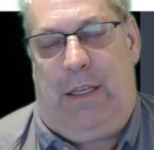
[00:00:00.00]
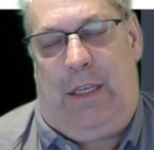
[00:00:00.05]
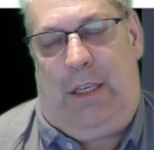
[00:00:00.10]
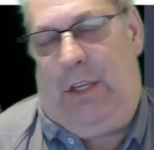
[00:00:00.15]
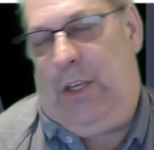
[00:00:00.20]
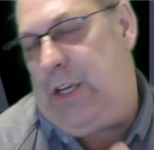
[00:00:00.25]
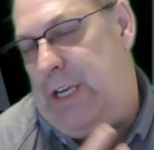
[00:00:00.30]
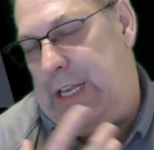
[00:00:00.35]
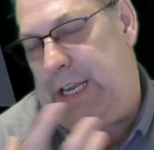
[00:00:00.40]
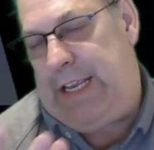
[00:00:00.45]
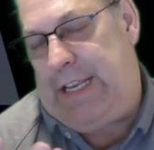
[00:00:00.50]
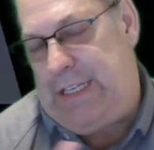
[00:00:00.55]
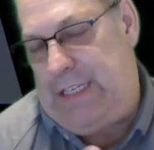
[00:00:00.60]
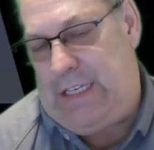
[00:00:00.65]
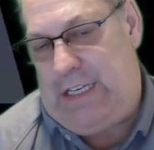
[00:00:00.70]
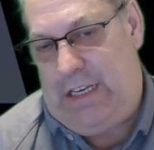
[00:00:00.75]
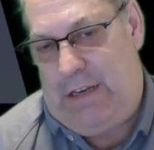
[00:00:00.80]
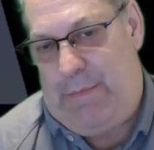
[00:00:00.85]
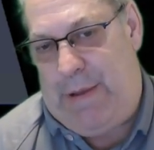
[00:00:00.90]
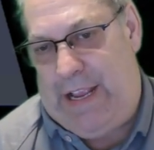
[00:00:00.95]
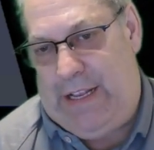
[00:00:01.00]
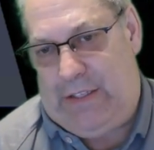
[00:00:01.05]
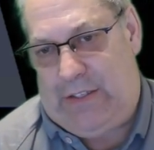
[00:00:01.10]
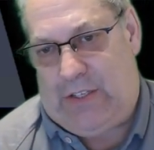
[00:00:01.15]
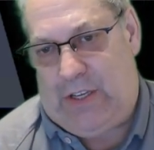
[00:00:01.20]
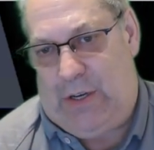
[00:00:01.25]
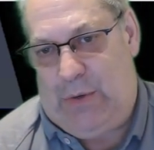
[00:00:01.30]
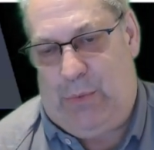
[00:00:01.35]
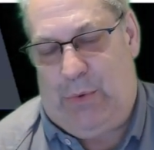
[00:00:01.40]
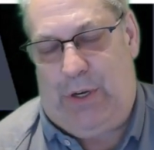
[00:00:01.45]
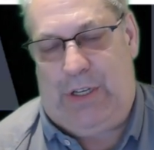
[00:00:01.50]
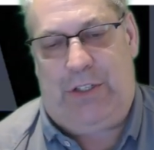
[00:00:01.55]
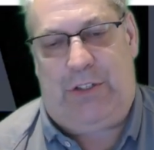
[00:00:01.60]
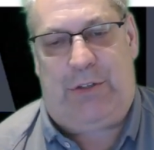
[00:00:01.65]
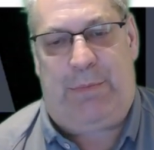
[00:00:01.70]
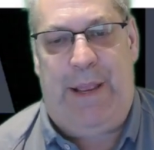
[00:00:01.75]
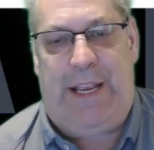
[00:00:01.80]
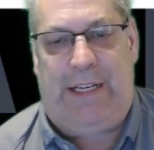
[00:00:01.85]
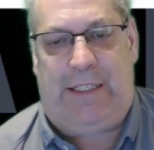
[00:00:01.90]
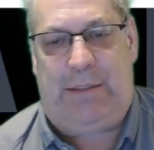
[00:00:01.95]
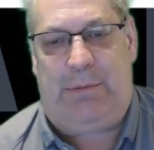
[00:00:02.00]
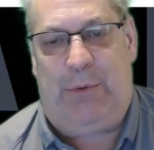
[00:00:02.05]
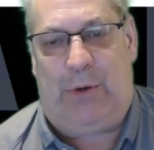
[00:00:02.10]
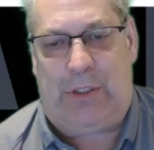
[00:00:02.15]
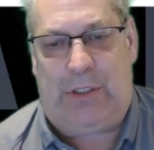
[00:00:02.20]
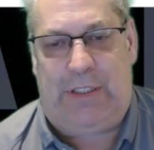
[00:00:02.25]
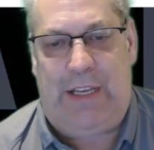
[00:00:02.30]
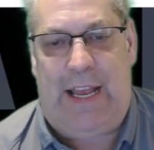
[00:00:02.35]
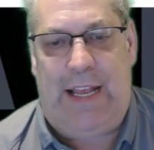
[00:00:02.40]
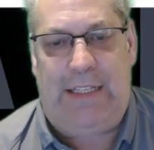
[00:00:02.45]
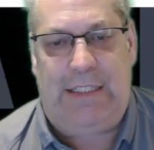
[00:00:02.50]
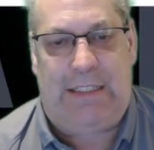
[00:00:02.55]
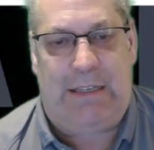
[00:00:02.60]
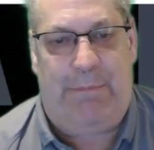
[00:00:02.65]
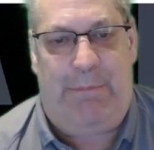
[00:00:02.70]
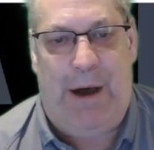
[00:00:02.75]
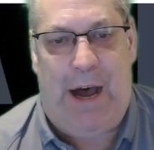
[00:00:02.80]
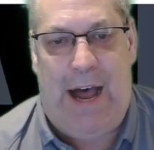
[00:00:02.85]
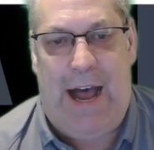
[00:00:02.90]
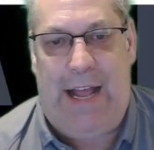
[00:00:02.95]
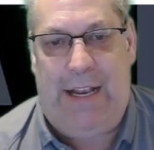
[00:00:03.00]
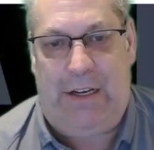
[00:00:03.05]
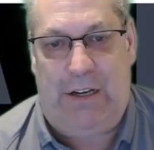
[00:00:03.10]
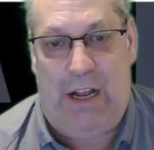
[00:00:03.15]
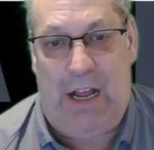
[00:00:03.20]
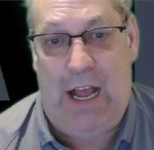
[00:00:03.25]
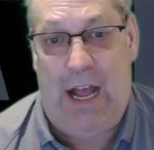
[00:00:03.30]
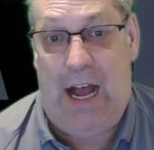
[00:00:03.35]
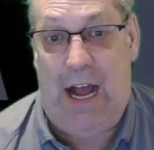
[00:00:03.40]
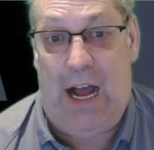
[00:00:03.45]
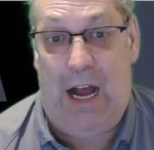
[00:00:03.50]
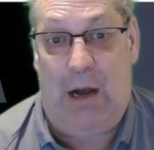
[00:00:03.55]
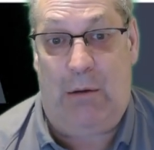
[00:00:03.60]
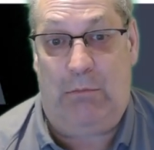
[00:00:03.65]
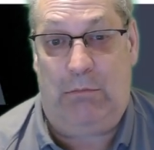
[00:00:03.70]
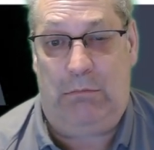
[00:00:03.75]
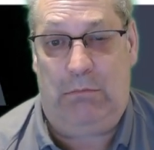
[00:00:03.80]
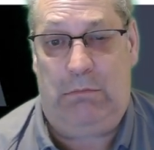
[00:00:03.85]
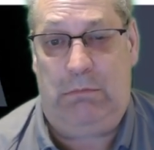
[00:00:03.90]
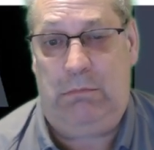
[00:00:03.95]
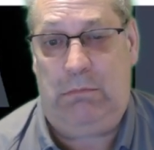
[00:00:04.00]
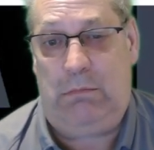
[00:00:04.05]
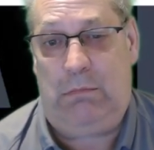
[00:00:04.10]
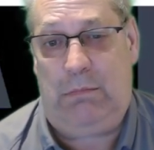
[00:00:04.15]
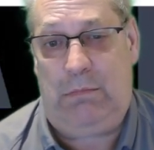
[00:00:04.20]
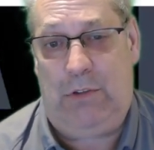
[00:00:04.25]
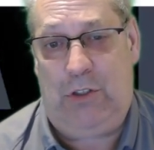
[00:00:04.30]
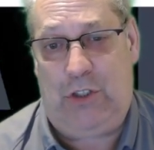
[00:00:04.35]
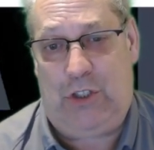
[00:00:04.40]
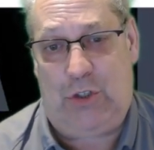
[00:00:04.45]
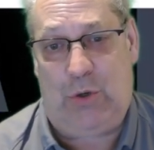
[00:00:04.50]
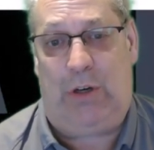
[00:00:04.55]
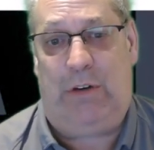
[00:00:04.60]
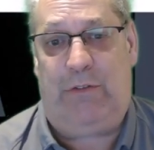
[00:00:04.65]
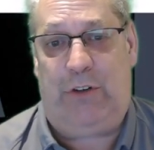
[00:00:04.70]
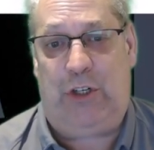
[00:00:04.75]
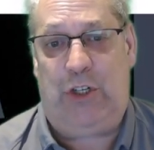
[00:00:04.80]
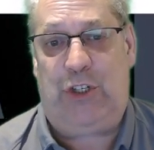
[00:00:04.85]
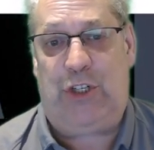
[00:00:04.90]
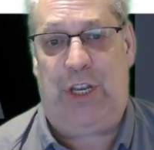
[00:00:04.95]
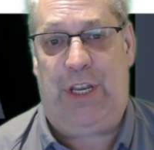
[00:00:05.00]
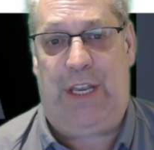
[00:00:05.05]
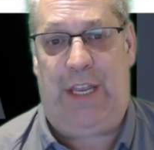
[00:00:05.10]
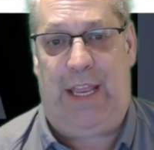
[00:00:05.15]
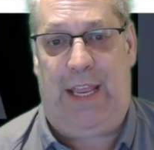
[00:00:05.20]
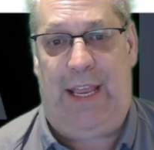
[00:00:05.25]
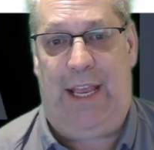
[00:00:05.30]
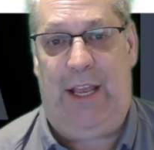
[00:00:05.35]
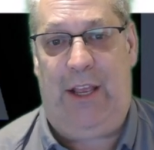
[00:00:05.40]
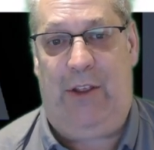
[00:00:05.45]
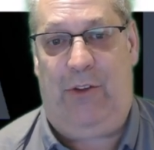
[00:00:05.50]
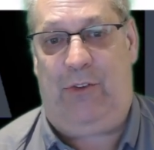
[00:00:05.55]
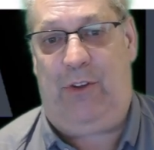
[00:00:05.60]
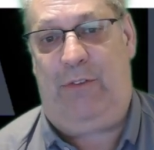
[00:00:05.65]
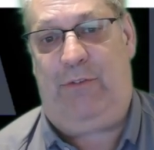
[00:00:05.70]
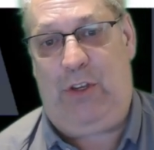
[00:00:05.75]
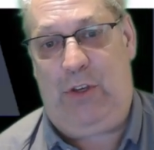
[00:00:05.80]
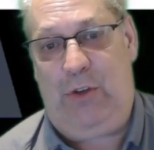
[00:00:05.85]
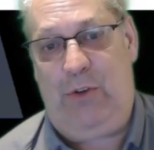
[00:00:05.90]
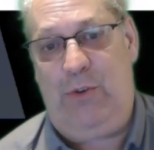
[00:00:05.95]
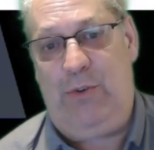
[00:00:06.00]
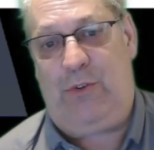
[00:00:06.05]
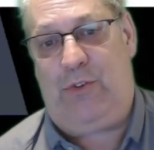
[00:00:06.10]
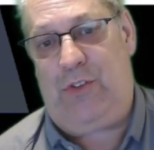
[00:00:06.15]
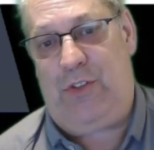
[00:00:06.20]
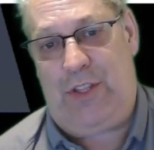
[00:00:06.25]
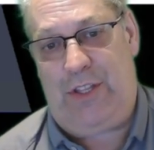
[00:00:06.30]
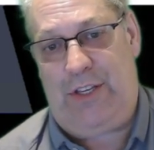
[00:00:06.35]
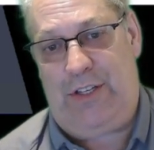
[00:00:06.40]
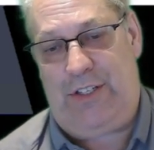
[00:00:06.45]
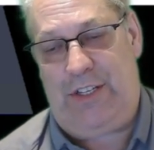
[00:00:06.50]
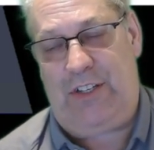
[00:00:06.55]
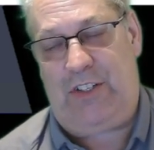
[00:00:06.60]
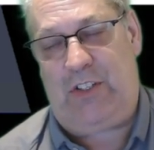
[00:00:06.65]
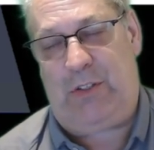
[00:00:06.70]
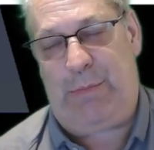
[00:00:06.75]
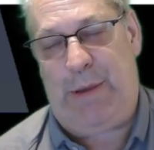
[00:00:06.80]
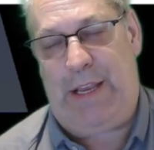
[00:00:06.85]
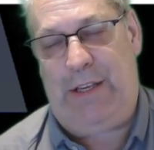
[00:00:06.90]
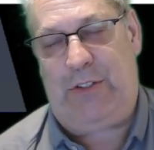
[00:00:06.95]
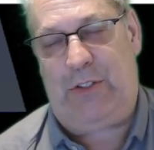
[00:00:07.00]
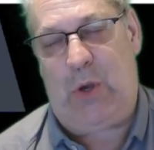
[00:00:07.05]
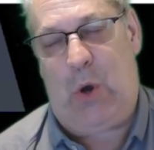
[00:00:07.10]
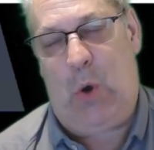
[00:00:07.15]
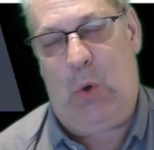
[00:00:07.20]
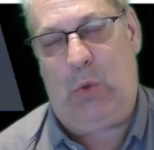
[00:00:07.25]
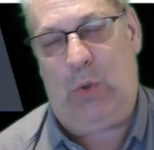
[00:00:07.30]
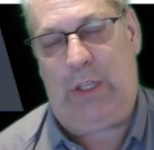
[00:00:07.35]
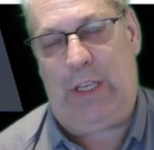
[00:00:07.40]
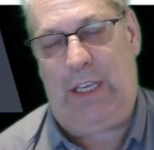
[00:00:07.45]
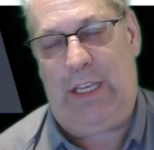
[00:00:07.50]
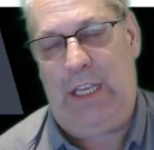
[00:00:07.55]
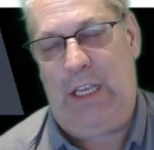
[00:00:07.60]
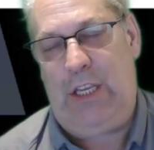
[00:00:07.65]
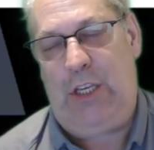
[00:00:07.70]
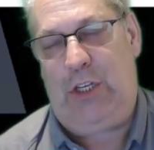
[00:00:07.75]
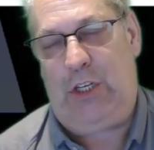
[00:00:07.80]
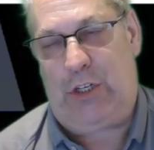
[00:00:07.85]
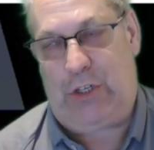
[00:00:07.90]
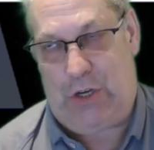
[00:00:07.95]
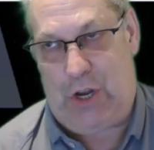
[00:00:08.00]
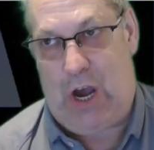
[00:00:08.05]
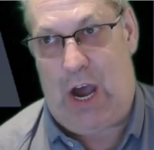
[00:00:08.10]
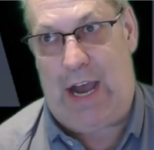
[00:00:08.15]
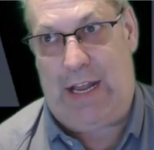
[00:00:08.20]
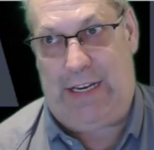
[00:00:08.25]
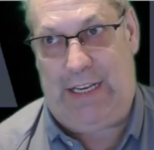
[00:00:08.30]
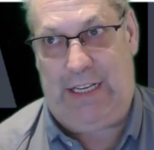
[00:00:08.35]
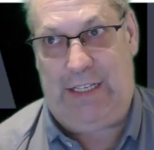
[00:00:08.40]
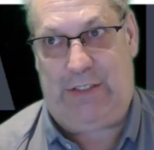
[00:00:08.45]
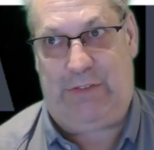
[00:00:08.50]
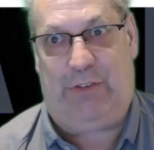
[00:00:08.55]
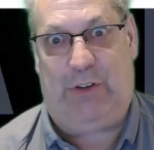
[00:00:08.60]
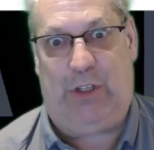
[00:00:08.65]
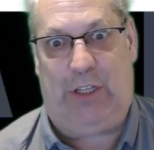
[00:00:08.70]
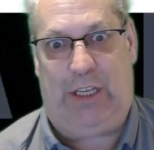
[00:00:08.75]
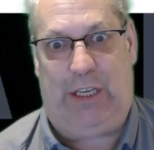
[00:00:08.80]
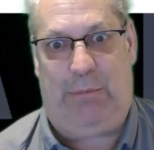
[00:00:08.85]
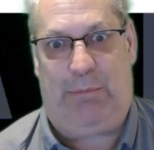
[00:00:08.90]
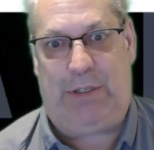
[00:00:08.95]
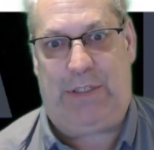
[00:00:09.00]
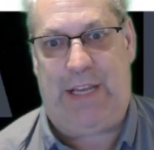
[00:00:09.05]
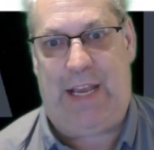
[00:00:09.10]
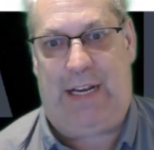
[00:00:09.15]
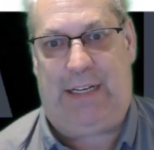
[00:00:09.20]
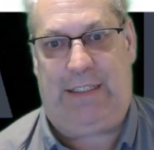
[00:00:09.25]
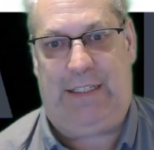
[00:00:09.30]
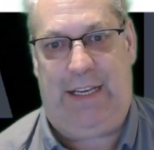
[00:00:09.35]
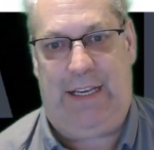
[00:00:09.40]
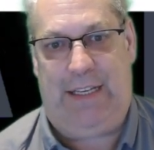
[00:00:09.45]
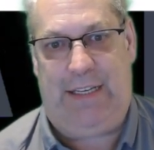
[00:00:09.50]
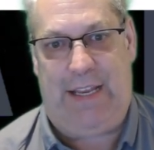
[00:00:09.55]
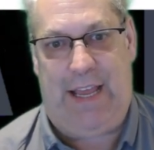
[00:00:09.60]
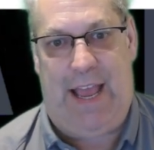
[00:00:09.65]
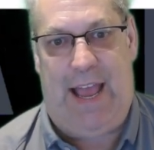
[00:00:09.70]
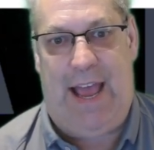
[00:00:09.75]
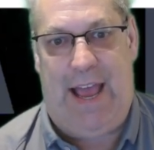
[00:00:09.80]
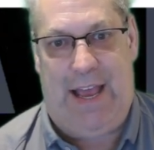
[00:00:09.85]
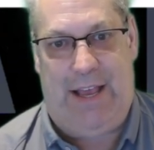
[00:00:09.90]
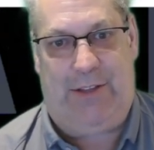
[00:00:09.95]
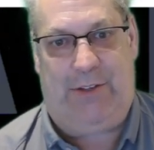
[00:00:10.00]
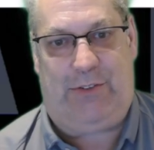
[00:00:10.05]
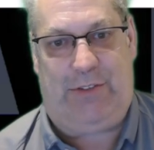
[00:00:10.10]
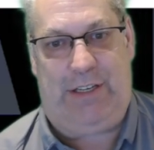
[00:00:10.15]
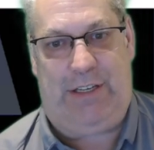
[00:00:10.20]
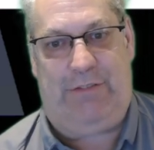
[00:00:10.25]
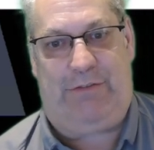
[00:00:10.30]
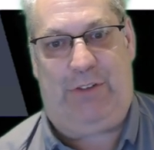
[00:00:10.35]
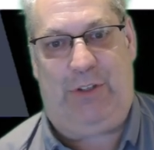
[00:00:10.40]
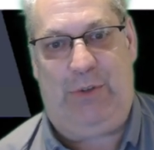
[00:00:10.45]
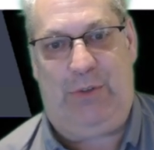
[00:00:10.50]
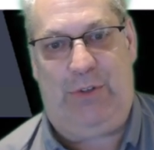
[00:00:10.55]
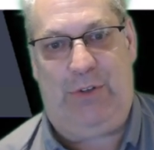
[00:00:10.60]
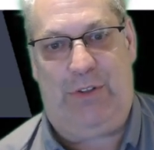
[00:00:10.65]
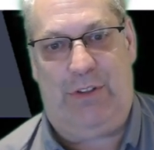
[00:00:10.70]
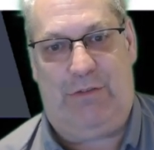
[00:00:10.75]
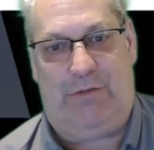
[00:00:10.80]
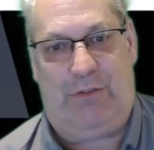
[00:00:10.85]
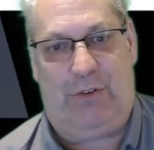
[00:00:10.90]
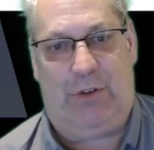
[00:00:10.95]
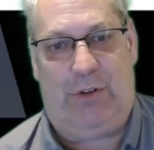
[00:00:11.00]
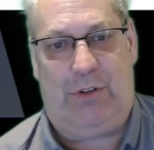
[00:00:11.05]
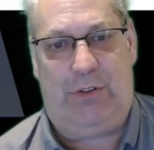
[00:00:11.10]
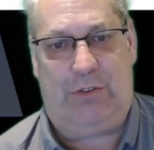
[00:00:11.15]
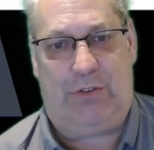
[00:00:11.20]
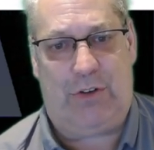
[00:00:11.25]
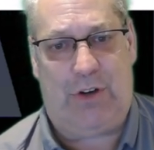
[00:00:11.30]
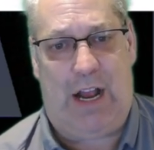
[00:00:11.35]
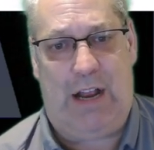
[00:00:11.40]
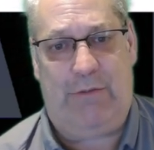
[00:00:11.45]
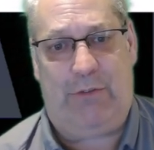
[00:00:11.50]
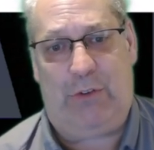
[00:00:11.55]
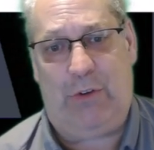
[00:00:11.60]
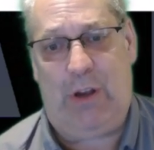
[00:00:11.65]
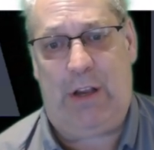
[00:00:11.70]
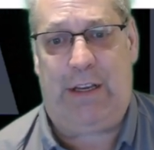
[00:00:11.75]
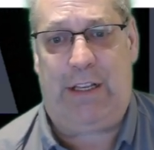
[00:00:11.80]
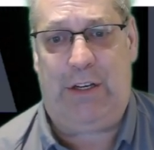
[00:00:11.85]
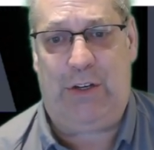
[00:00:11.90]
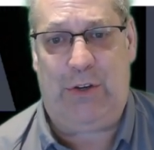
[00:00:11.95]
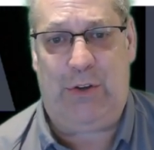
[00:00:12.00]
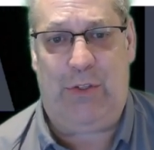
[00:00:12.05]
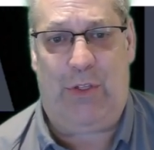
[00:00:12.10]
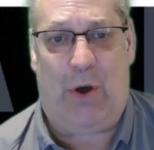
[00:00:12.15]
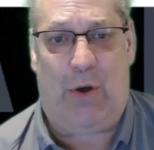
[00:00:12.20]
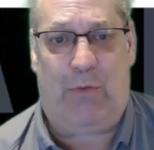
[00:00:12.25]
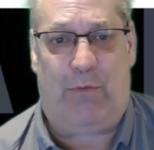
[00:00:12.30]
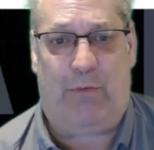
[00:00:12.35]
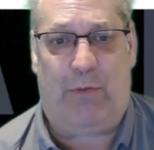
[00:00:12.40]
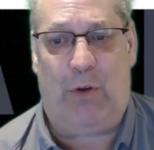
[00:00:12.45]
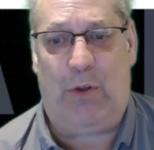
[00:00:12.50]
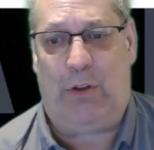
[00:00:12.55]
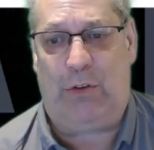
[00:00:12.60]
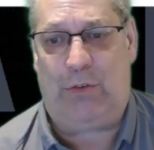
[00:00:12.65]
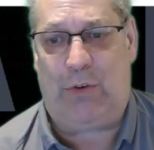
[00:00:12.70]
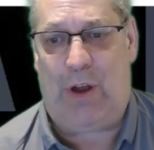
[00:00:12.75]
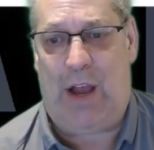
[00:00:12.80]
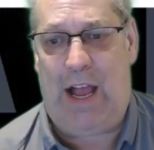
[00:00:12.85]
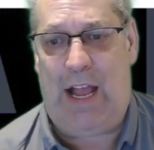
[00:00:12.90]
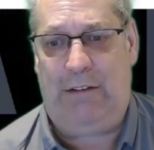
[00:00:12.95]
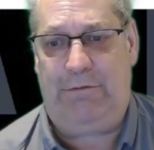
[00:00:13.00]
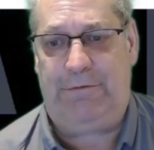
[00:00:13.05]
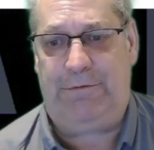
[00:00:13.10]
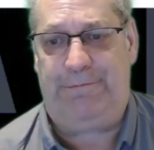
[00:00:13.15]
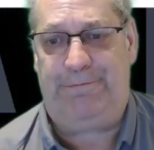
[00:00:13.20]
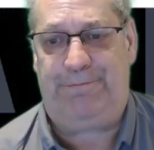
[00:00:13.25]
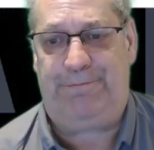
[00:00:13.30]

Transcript: You're going to get into debates on which makes more sense, but um, the short version is if you use the disk space only, you're not as fully protected as if you do the full drive. So I'm going to do the full drive.